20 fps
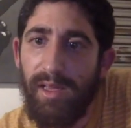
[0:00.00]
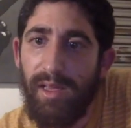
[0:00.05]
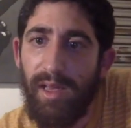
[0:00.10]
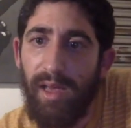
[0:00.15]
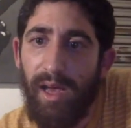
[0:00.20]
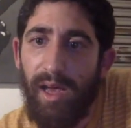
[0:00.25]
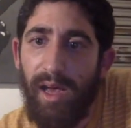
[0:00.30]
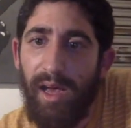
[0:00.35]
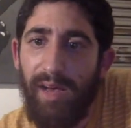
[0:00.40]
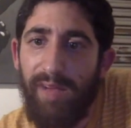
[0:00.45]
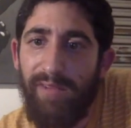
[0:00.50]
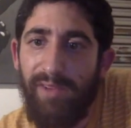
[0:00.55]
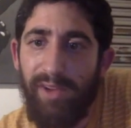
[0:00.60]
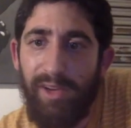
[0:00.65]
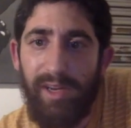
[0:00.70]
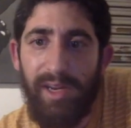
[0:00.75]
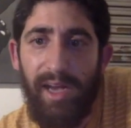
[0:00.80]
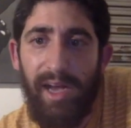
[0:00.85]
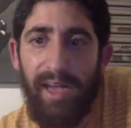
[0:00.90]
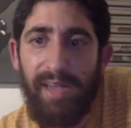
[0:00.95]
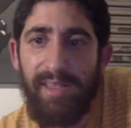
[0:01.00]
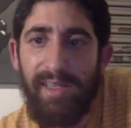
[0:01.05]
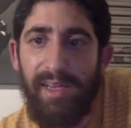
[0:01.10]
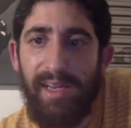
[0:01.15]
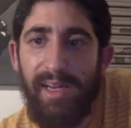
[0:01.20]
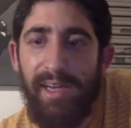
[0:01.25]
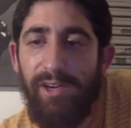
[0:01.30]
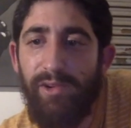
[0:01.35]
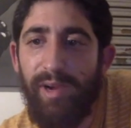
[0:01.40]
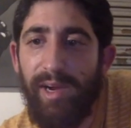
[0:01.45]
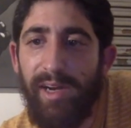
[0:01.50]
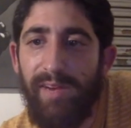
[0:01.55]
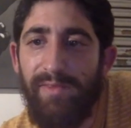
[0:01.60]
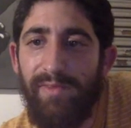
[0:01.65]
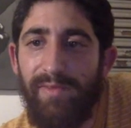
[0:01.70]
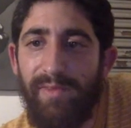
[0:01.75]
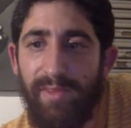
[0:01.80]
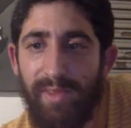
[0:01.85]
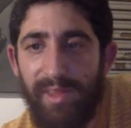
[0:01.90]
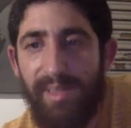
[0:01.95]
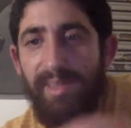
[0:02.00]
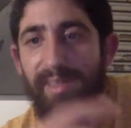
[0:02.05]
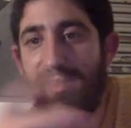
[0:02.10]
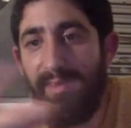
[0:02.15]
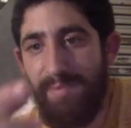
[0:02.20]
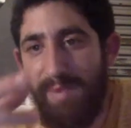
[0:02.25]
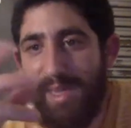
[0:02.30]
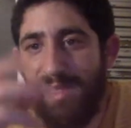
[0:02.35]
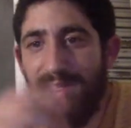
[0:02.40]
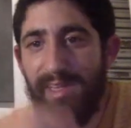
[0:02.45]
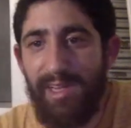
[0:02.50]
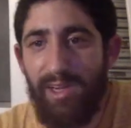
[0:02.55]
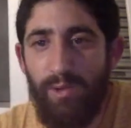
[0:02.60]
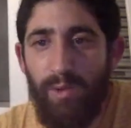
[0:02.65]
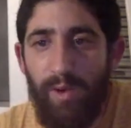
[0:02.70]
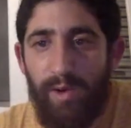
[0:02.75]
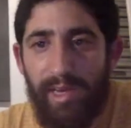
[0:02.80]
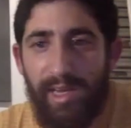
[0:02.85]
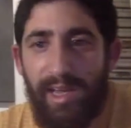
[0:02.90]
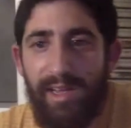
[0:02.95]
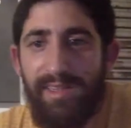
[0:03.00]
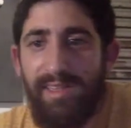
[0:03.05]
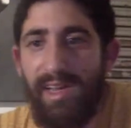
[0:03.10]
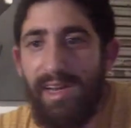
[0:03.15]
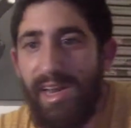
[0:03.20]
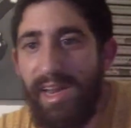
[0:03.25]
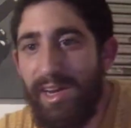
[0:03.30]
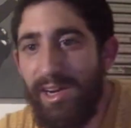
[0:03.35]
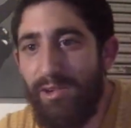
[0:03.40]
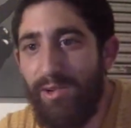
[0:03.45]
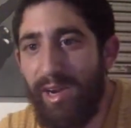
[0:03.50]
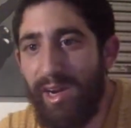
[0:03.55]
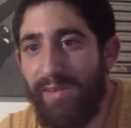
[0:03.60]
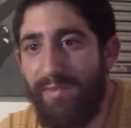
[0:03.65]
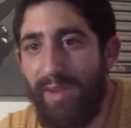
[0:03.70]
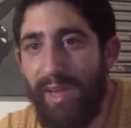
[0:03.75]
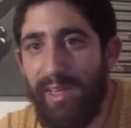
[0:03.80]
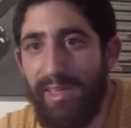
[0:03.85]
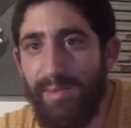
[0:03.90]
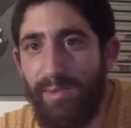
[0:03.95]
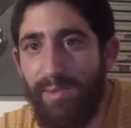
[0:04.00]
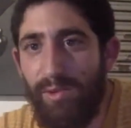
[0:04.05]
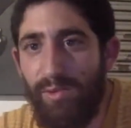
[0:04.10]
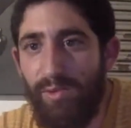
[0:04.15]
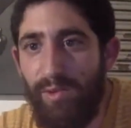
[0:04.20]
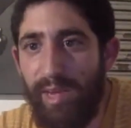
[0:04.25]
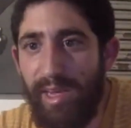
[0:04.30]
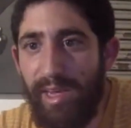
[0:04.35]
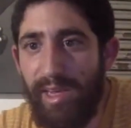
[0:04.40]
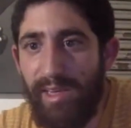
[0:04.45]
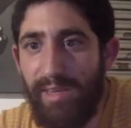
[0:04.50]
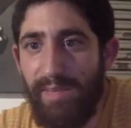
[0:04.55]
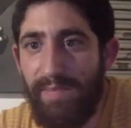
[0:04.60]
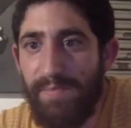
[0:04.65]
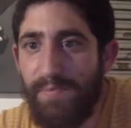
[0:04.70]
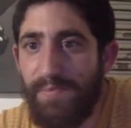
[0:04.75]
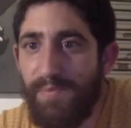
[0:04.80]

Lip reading: Vernon asks, this is basically quoting us, an integrated flexible ring